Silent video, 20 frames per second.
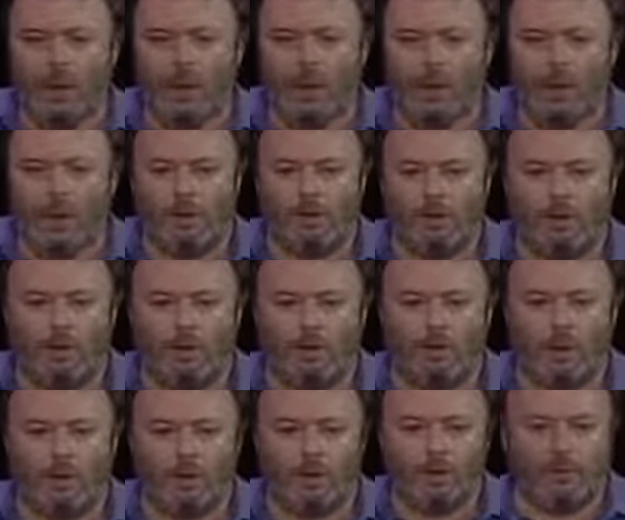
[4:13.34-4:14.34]
If you
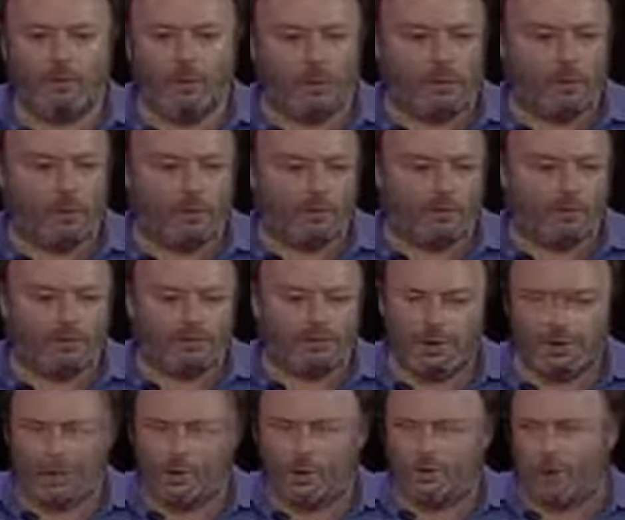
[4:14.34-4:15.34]
examine the record of the
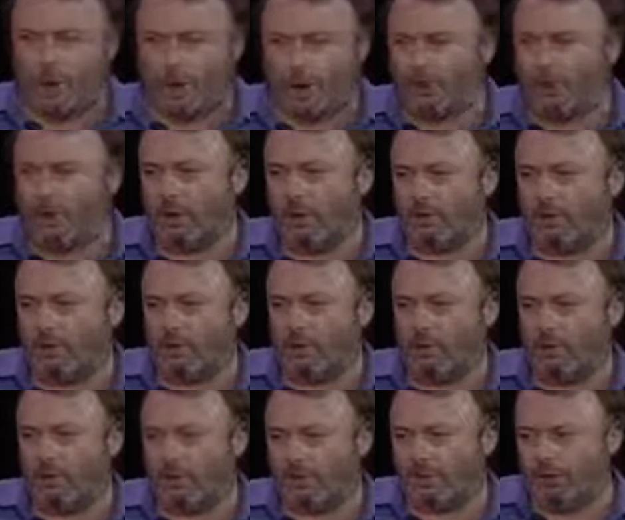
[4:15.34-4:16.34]
so-called anti-war
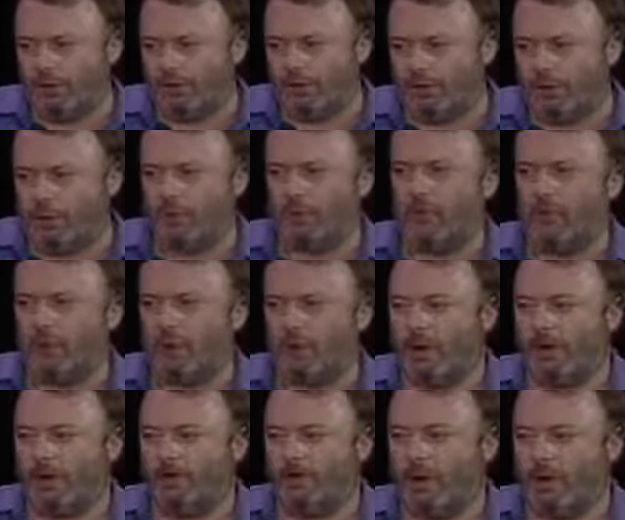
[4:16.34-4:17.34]
movement in this country
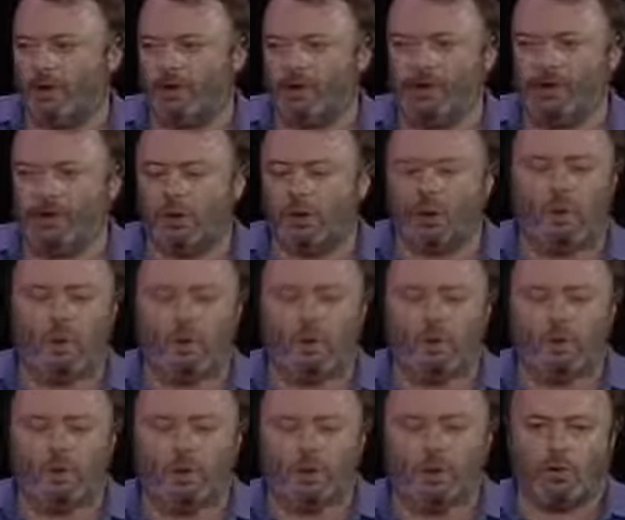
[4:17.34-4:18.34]
and imagine
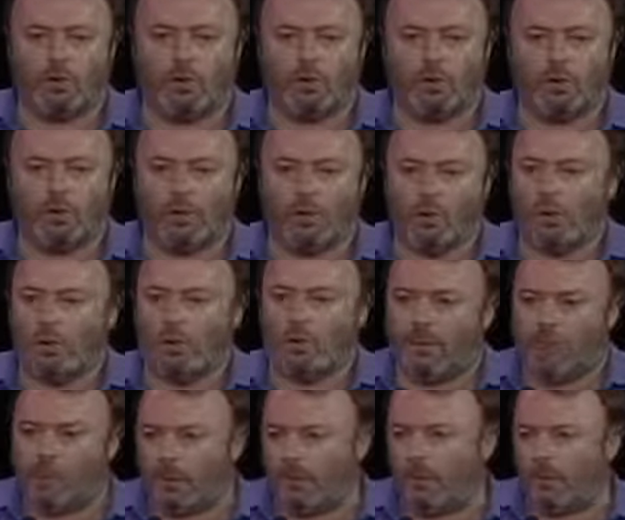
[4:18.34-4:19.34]
what would
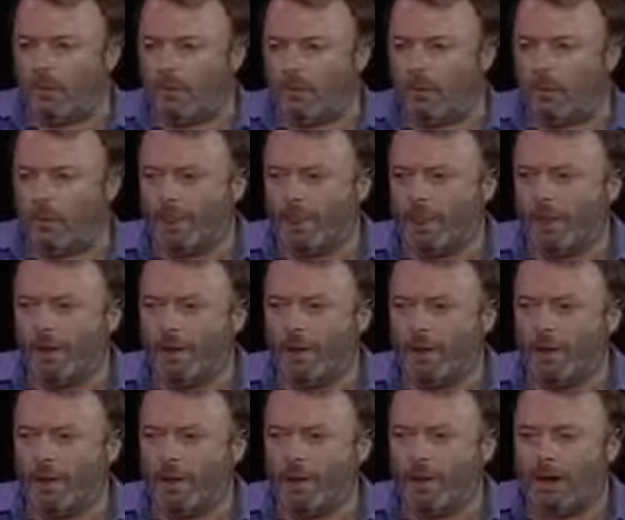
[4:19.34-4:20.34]
have happened
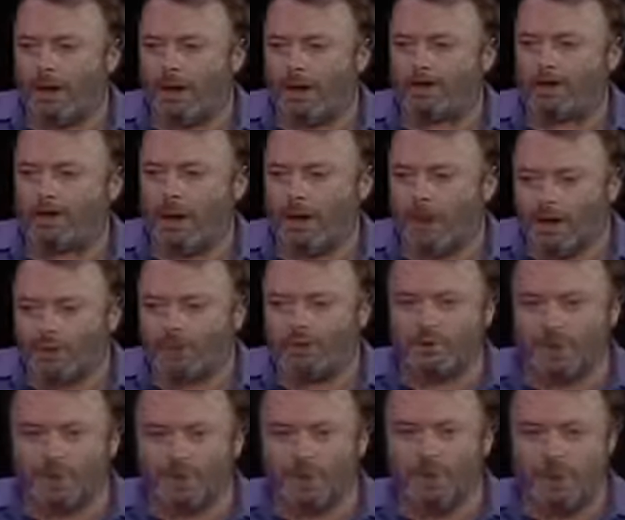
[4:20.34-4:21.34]
had its
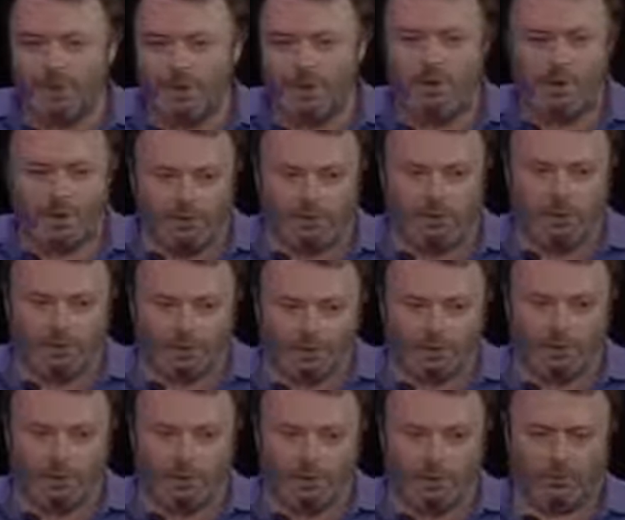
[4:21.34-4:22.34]
counsel been listened
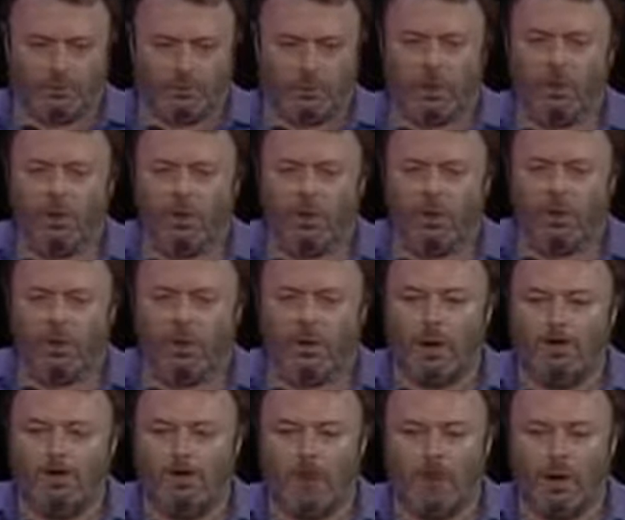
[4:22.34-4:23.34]
to
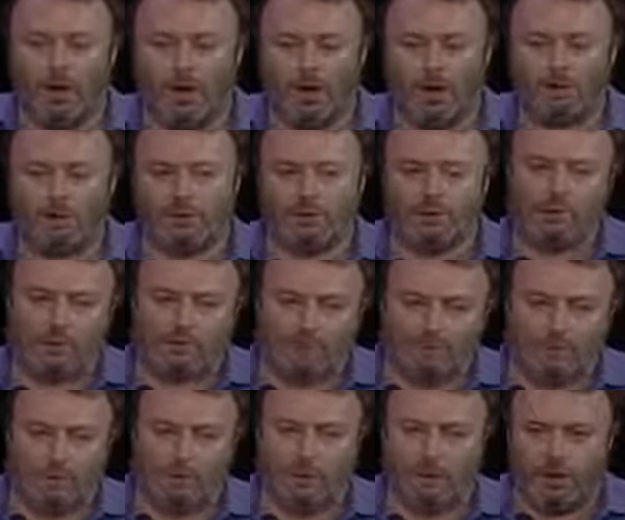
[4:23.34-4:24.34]
over the last
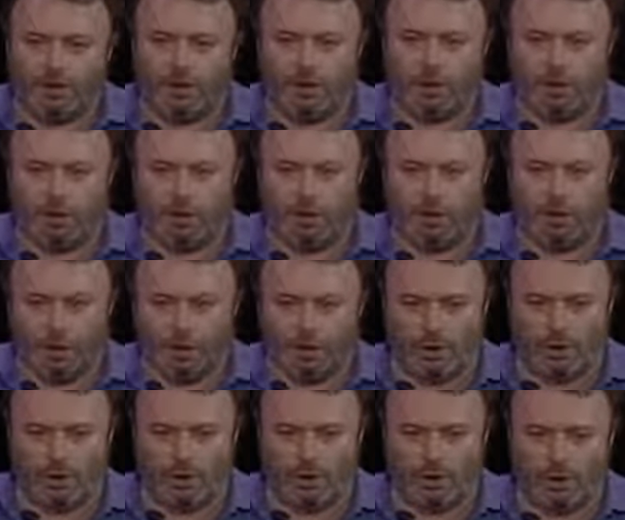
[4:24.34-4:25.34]
15 and more
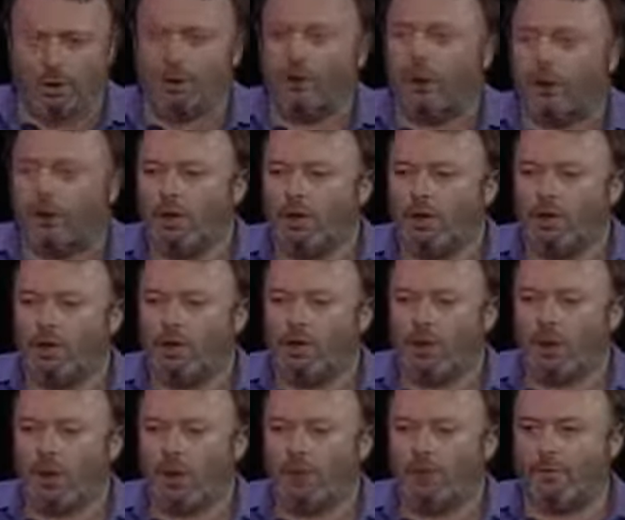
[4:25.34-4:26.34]
years, you
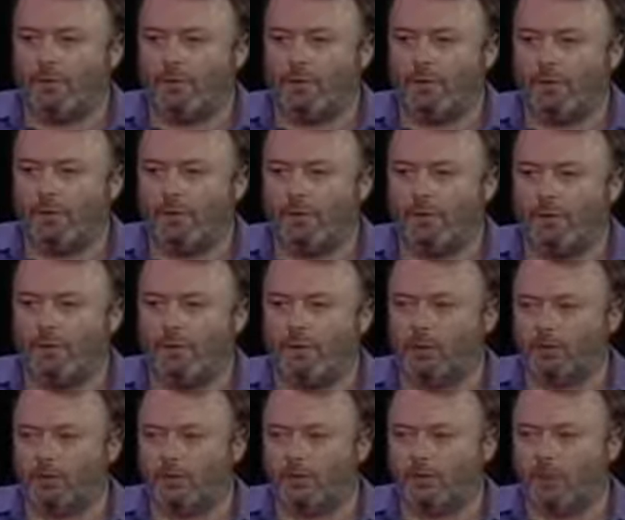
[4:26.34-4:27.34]
would have a world in
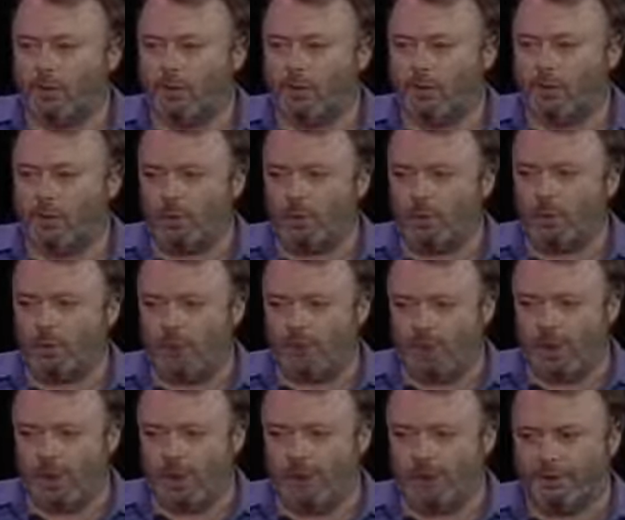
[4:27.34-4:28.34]
which the following would be the
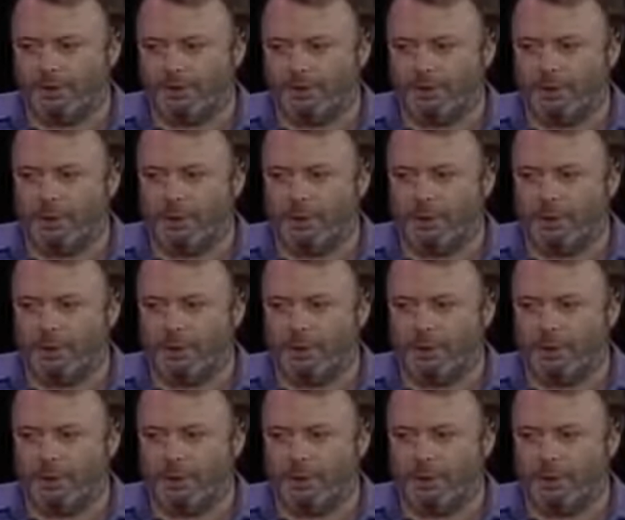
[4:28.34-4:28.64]
case.